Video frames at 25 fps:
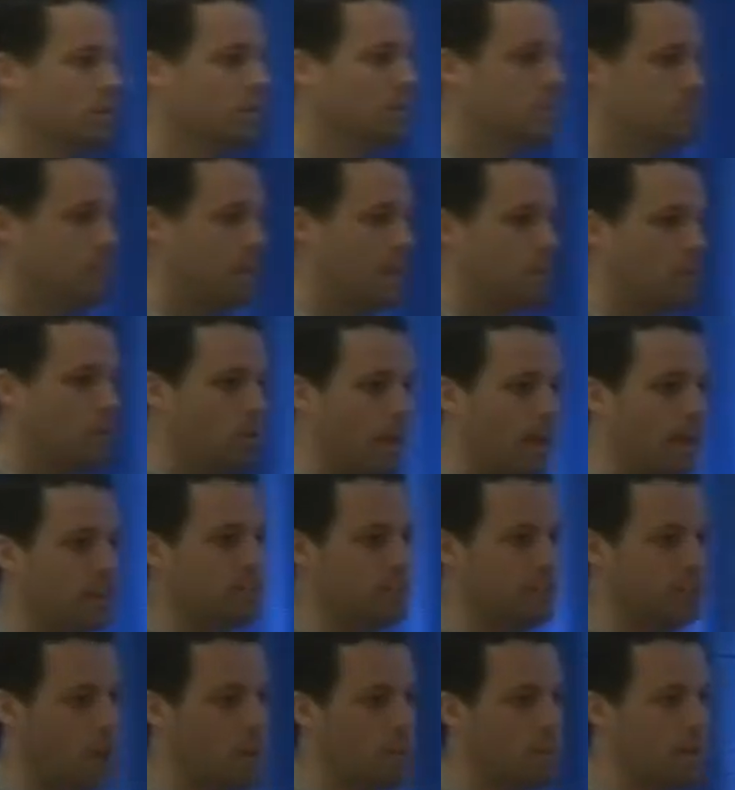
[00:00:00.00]
It's people who
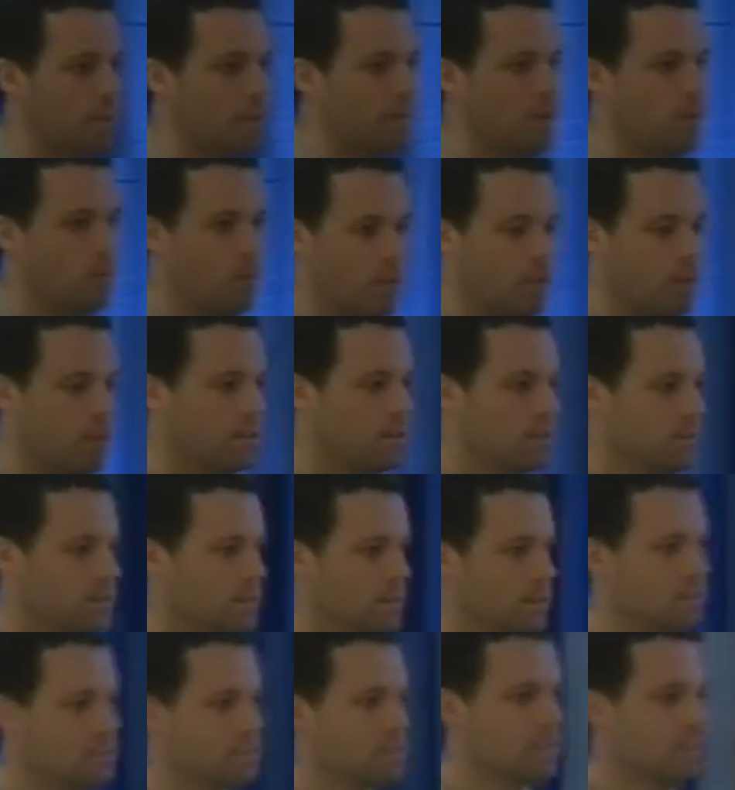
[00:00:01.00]
actually open up their wallet,
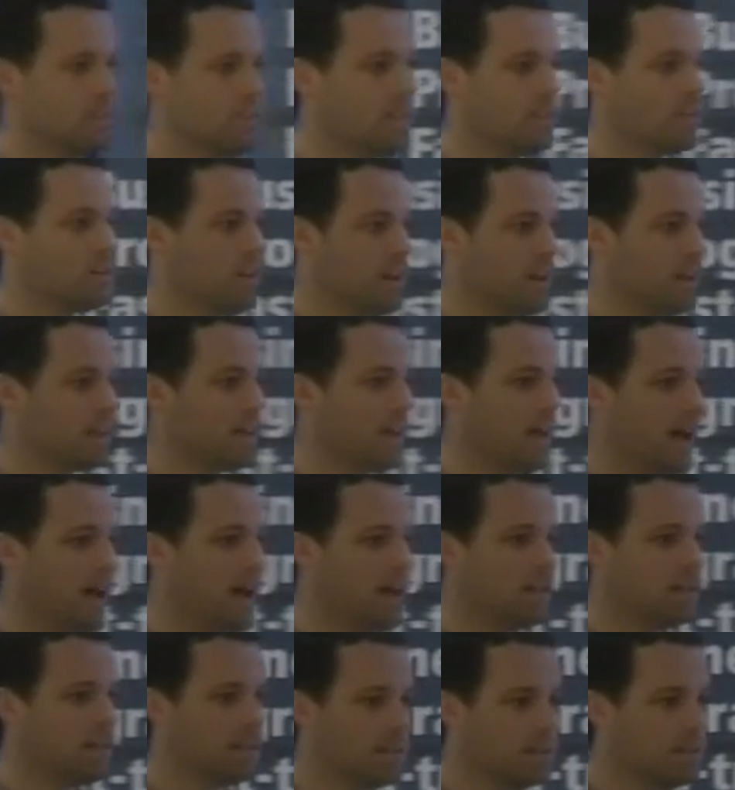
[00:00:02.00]
give you their credit
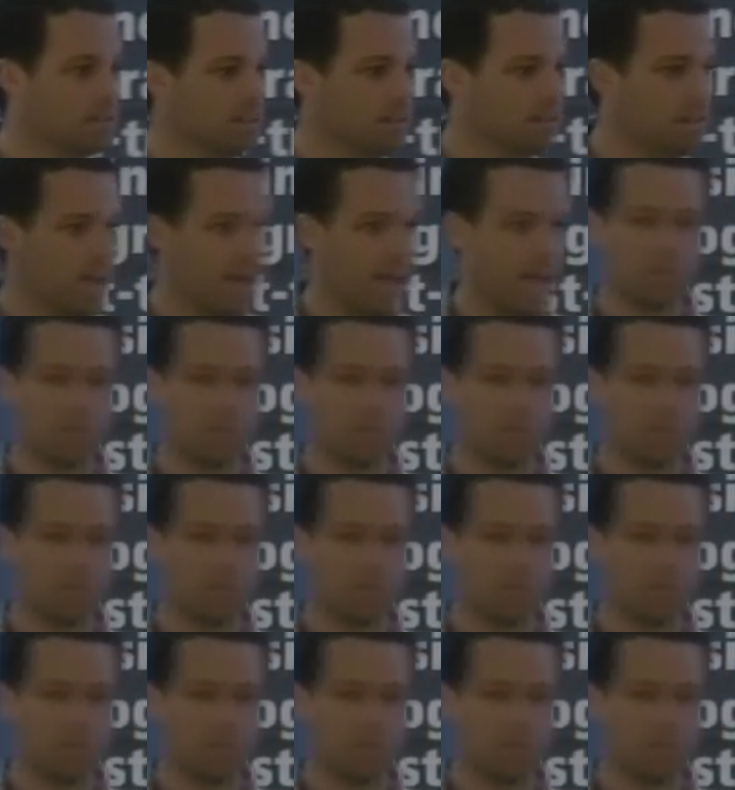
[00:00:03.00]
card, and